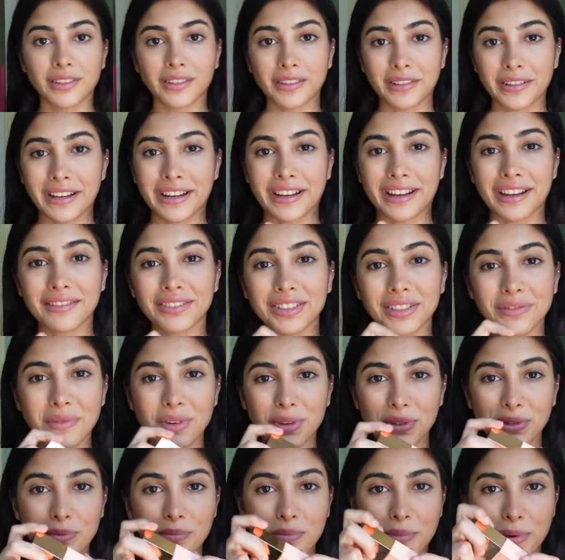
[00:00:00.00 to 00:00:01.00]
Okay, I have the
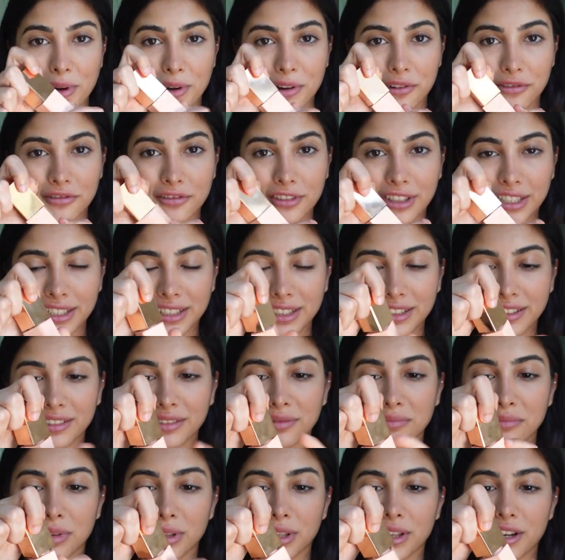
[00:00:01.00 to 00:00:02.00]
most perfect
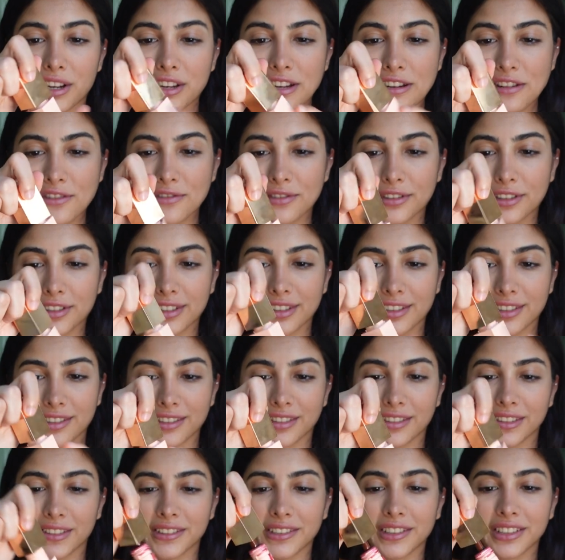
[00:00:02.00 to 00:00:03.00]
blush for this
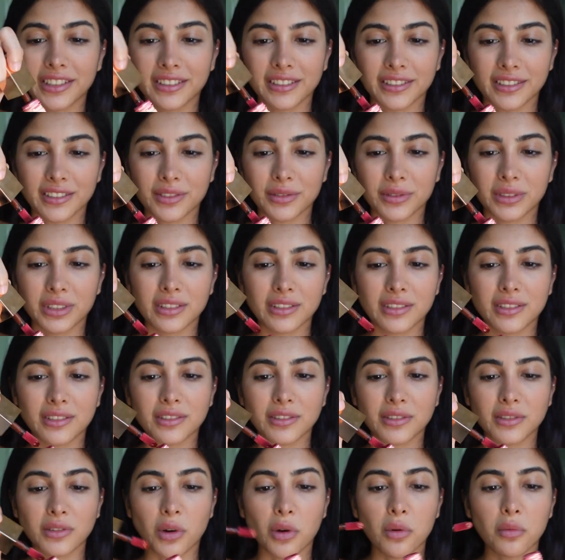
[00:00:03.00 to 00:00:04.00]
look. This one is
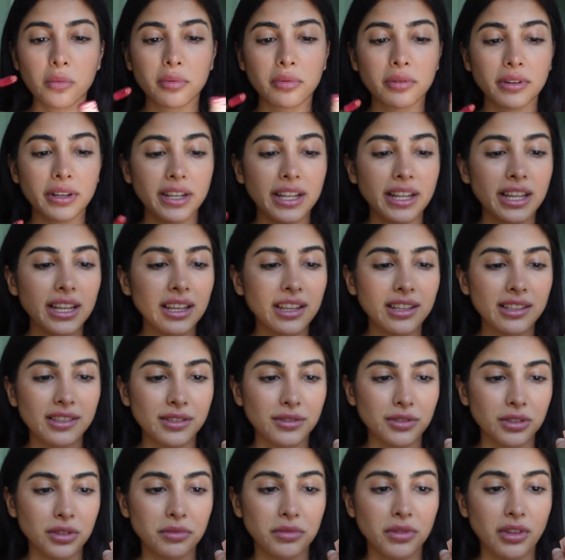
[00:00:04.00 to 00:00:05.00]
so pretty.
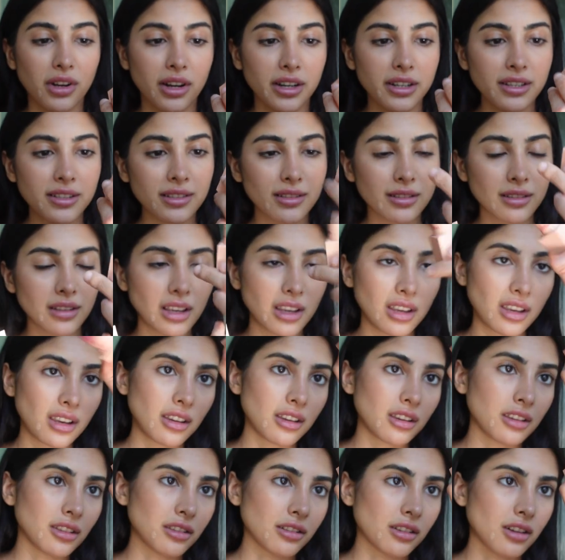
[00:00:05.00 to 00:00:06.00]
It's from NARS
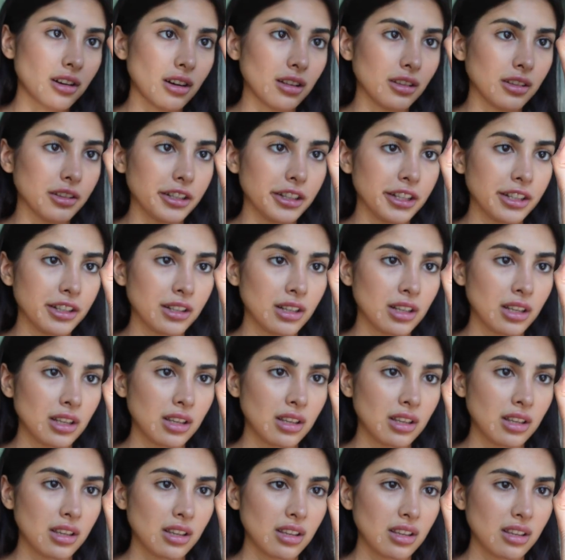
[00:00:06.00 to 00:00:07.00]
in color
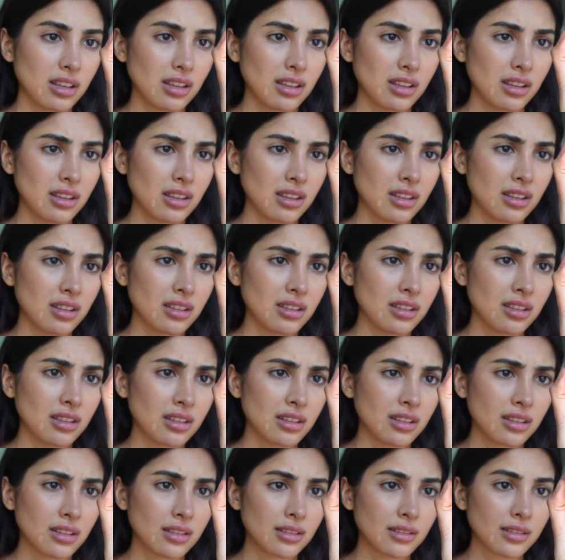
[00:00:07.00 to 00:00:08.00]

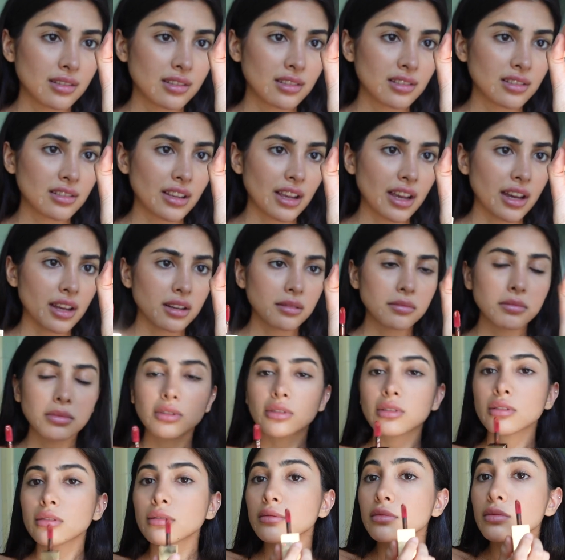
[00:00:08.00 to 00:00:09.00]

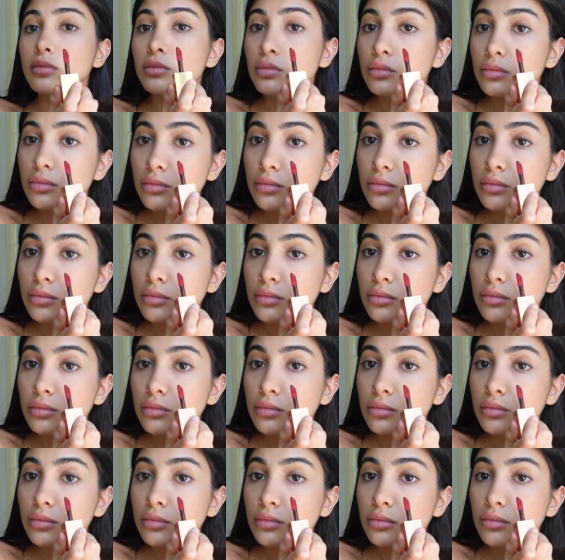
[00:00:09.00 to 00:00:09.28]
Insatiable.